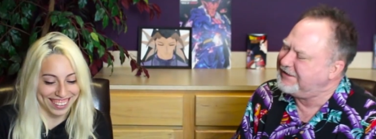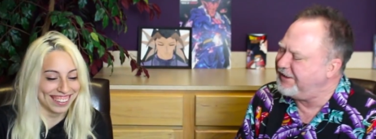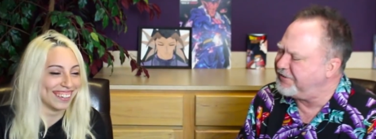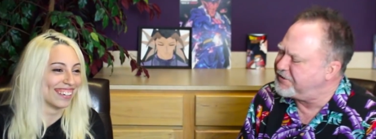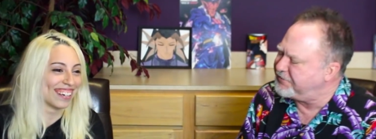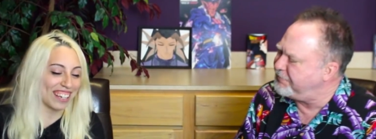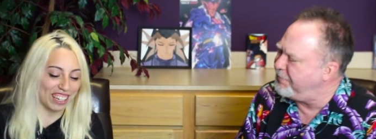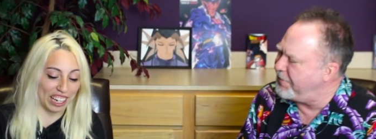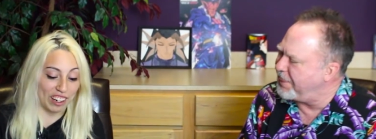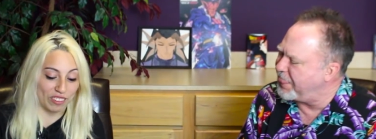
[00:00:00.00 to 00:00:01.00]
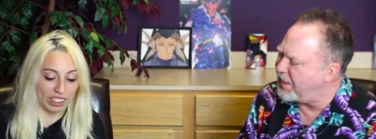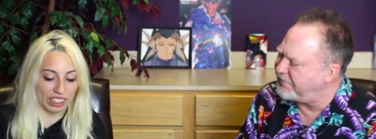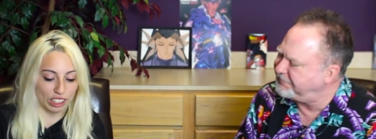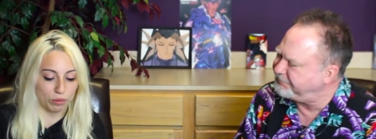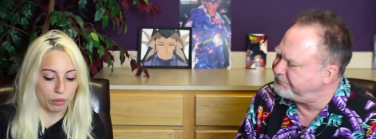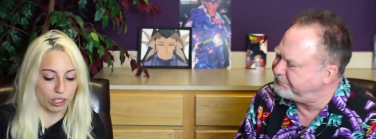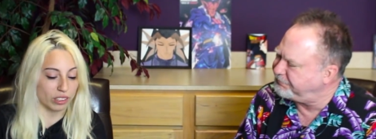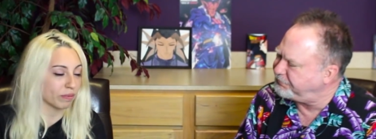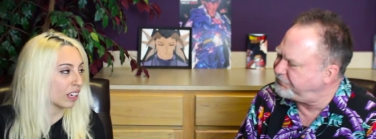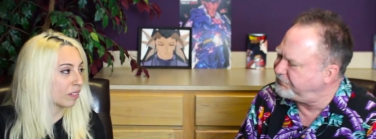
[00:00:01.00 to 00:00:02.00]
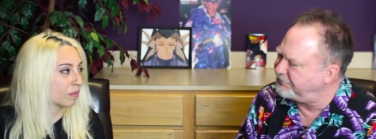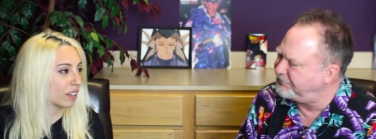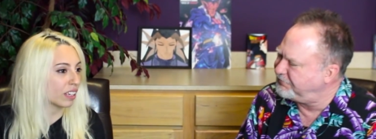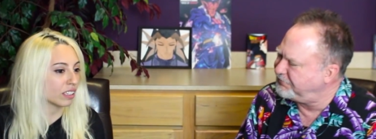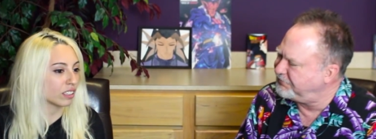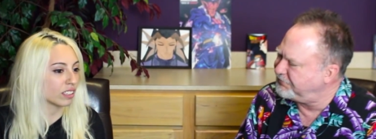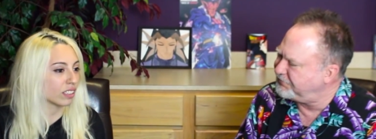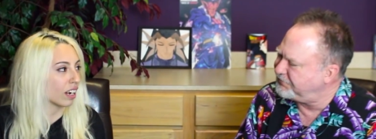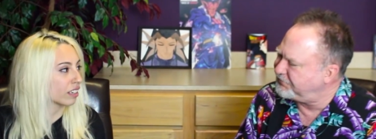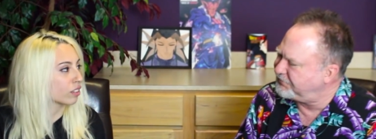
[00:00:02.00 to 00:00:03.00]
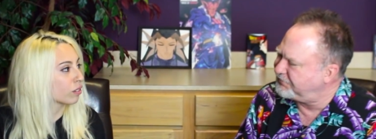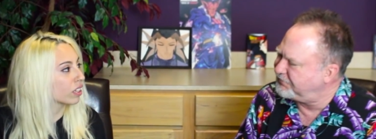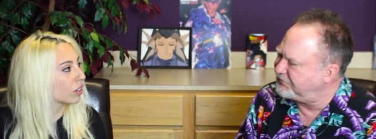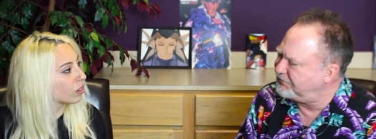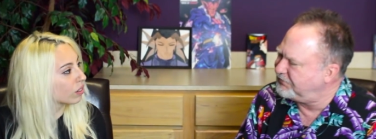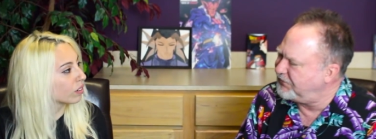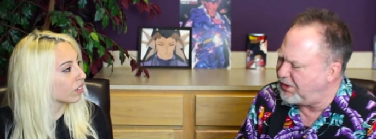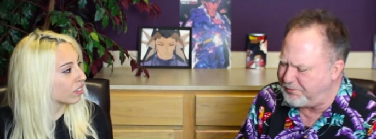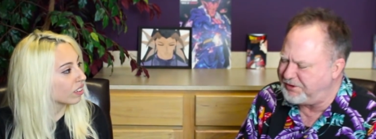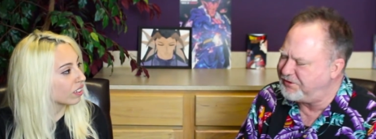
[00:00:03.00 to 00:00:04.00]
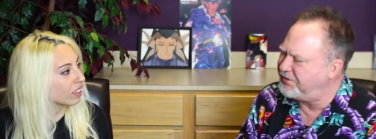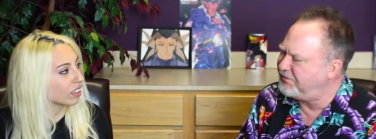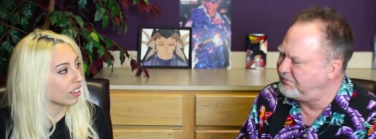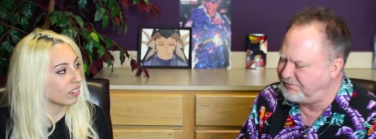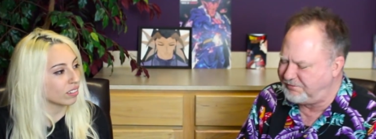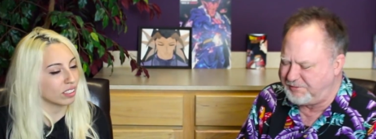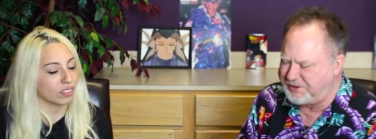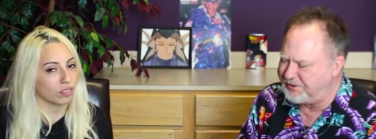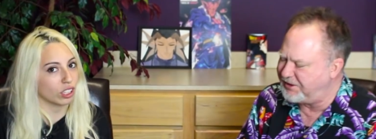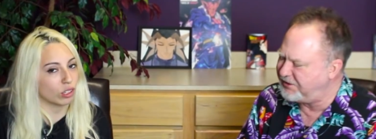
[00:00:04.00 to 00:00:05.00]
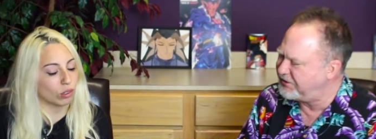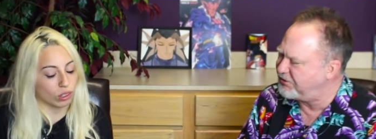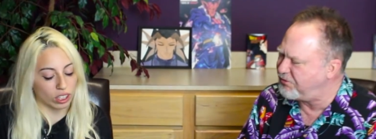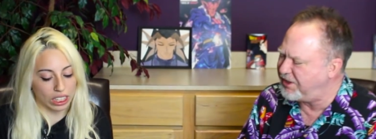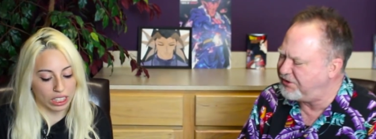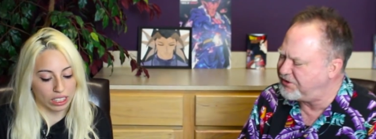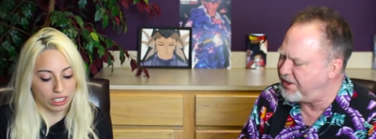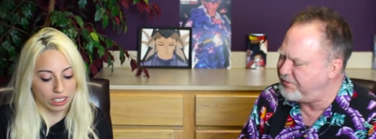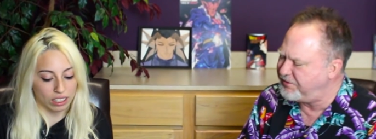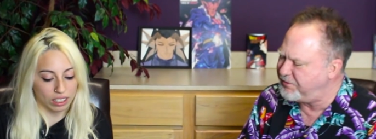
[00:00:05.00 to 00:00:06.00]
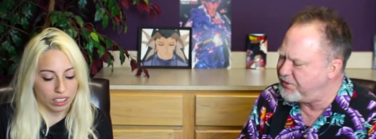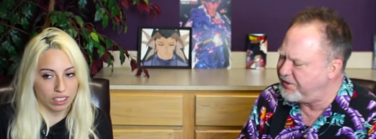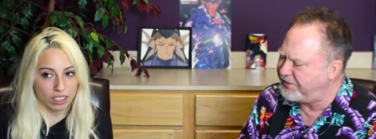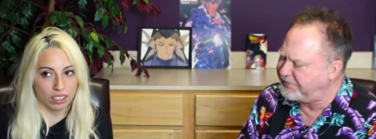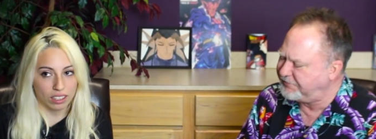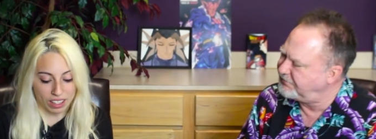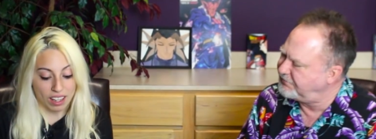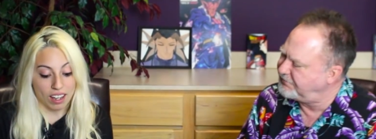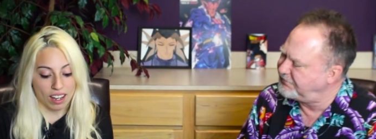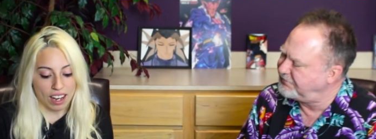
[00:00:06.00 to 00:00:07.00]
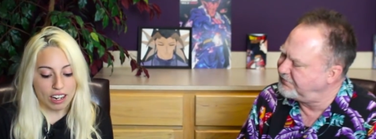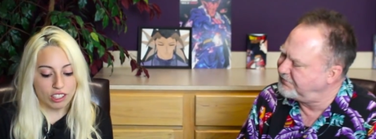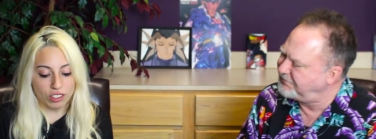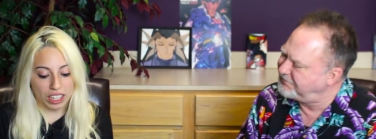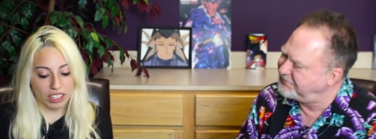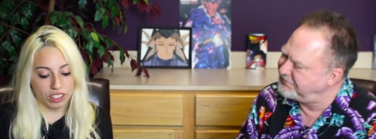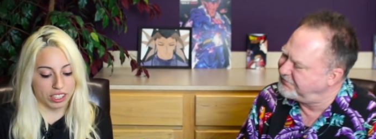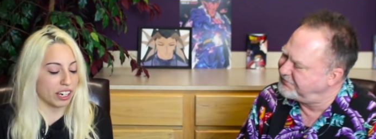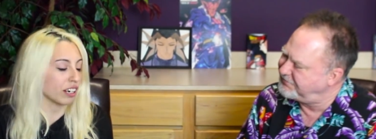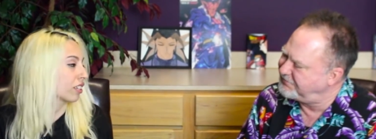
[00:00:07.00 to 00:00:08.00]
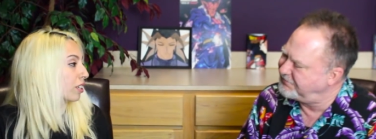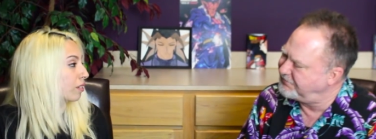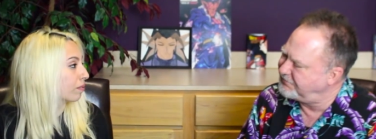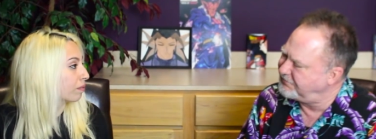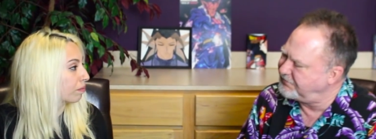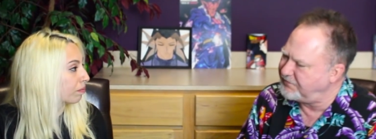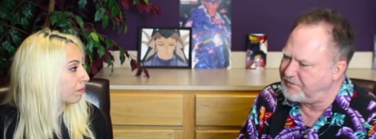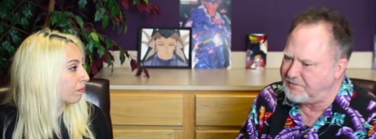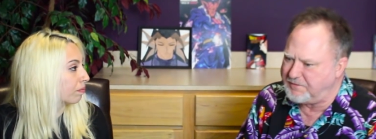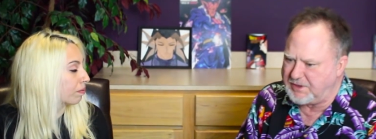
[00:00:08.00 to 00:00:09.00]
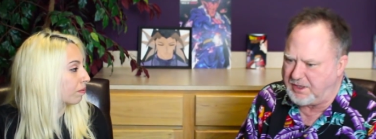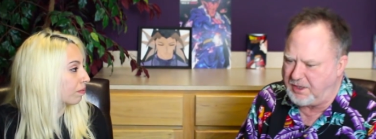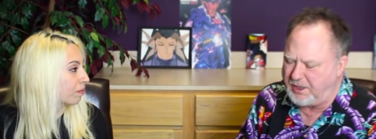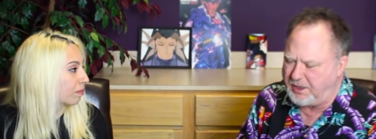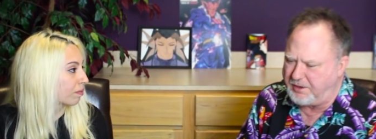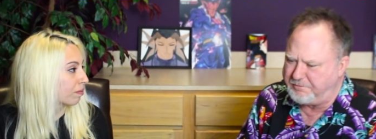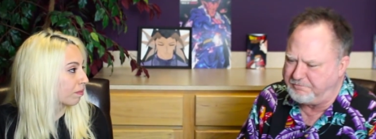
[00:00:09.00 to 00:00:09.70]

Speaker 1: Yes.
Speaker 2: And, like, I really like Dabura. I think his design is really cool.
Speaker 1: Oh, me too.
Speaker 2: You know, me too. Really they did a great job with Dabura. How did you get into character?
Speaker 1: I